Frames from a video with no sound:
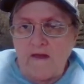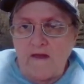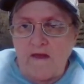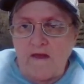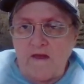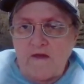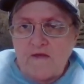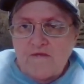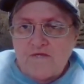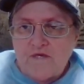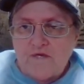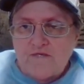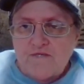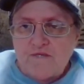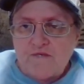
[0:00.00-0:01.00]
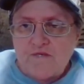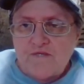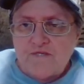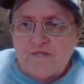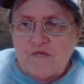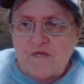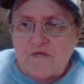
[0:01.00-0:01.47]
And Chelsea, the
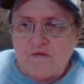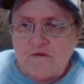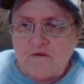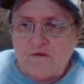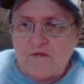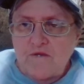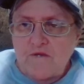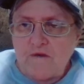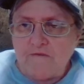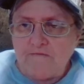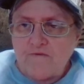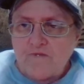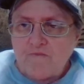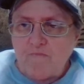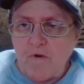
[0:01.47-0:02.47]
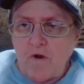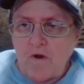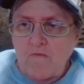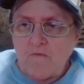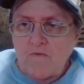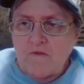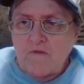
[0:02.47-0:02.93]
seeing the good in others part
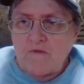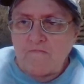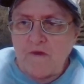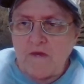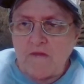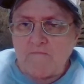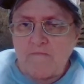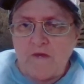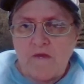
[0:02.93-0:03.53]
really made